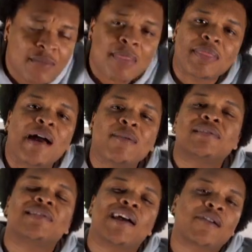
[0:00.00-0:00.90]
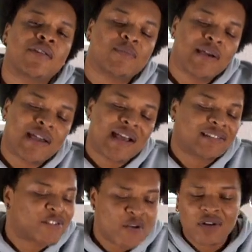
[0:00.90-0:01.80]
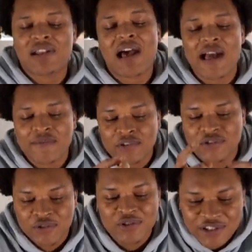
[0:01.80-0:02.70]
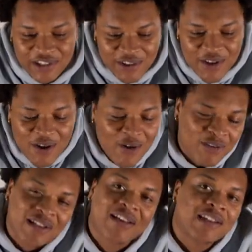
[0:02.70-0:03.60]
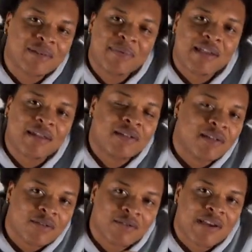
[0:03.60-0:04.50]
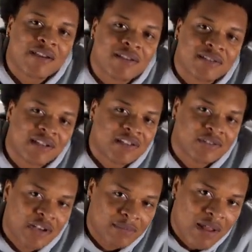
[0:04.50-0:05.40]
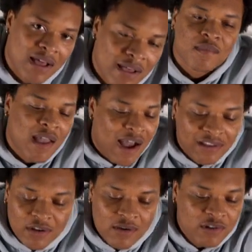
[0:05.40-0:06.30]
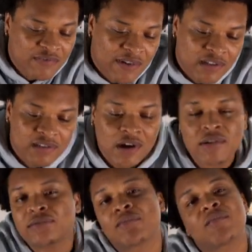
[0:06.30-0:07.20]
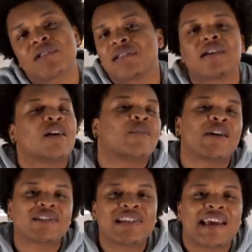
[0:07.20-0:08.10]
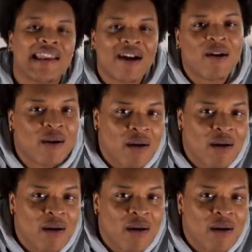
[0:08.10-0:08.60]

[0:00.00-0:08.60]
Now we see that Crip Mac has gone live with Druski on the Coulda Been Records Instagram Live. I thought it was funny, so we're going to check it out.